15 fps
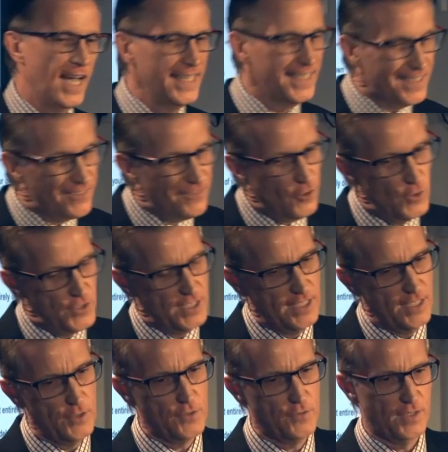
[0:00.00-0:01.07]
And
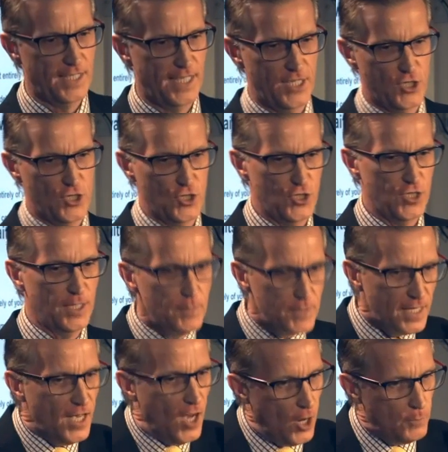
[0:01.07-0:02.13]
forging those
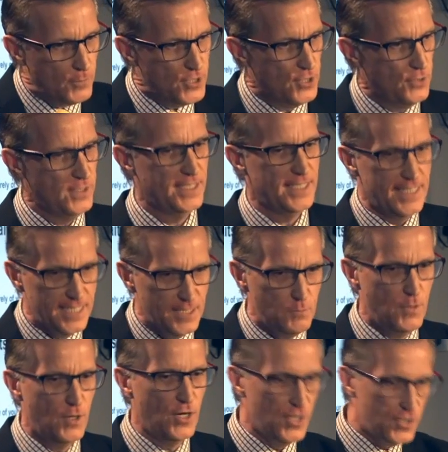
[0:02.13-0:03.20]
relationships, opportunities
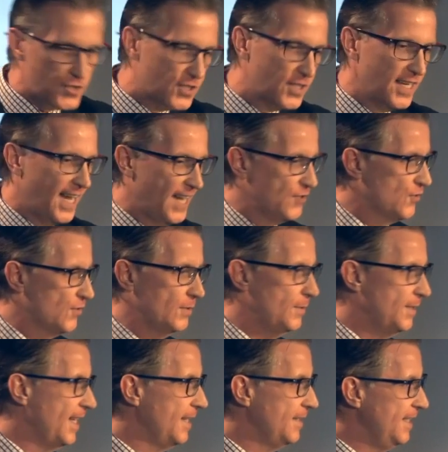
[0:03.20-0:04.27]
emerged naturally
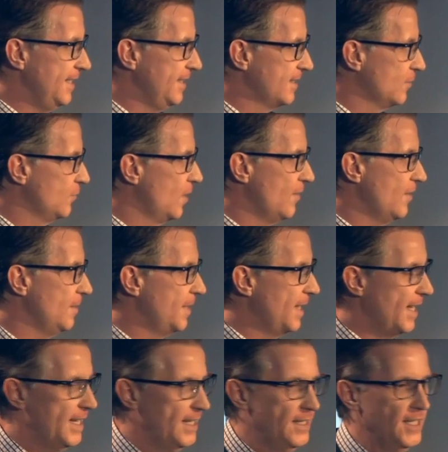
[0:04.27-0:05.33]
without needing to worry
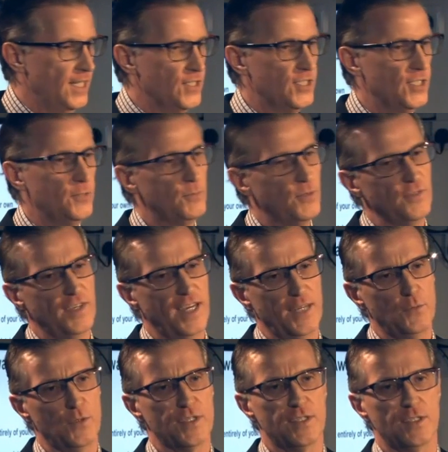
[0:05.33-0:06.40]
about it to
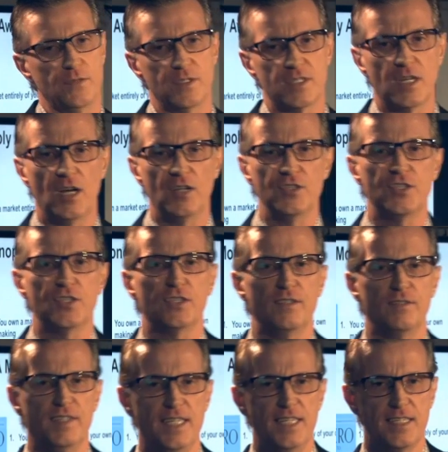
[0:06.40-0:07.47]
provide what's known as
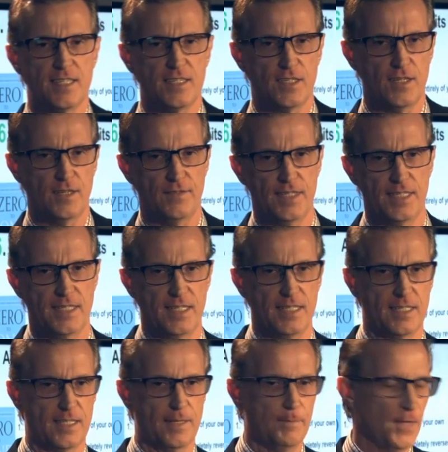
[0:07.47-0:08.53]
consular visa
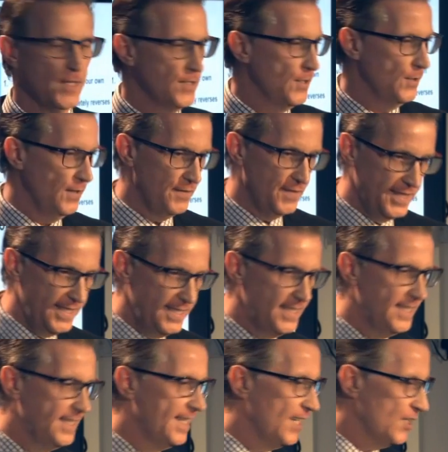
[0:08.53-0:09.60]
services. So if an
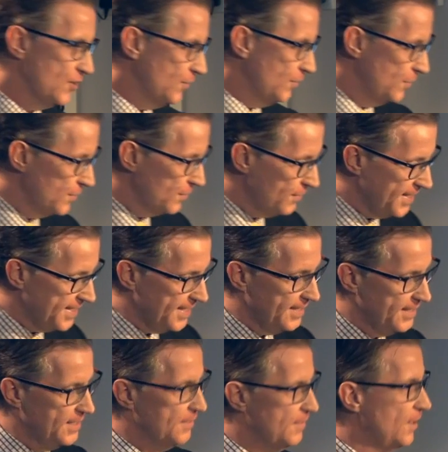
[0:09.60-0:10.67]
Indian national who's a
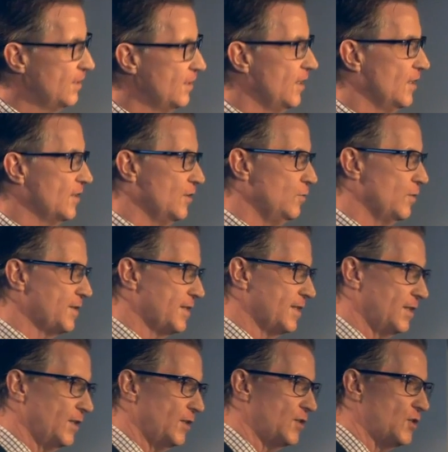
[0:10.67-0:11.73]
resident of Hong Kong that wants
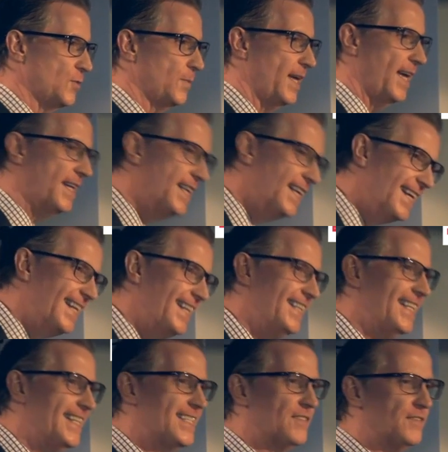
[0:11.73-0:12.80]
to go to Japan, he
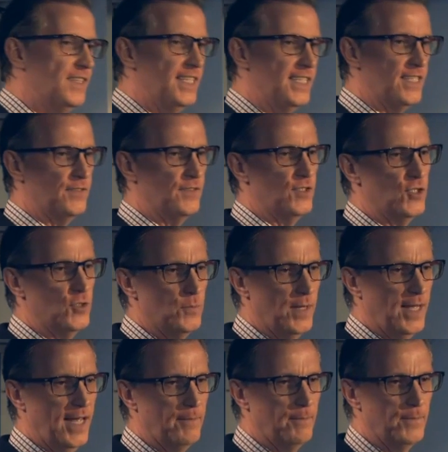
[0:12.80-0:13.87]
needs a visa for
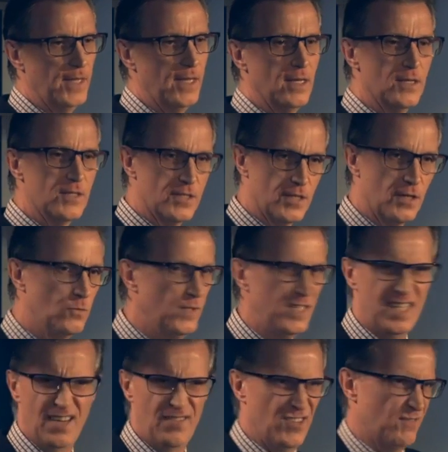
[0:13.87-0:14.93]
Japan. So
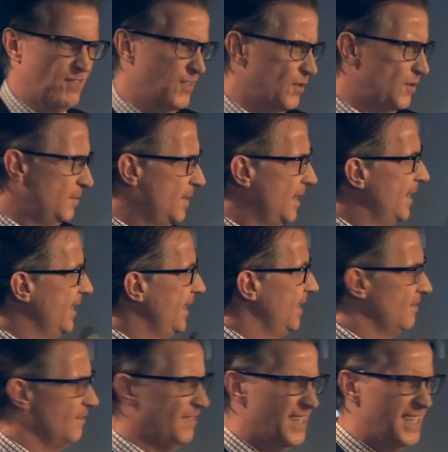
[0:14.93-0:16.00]
we never thought about
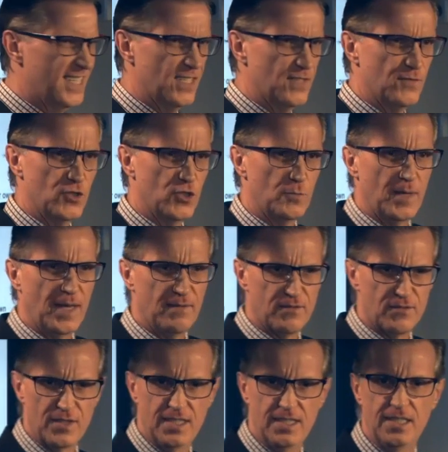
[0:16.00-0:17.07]
getting visas for Japan
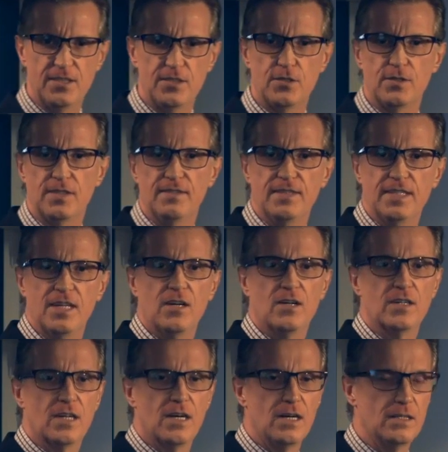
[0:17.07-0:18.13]
for Indians who live in
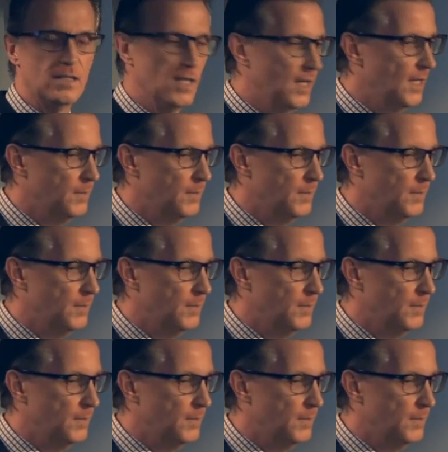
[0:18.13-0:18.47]
Hong Kong.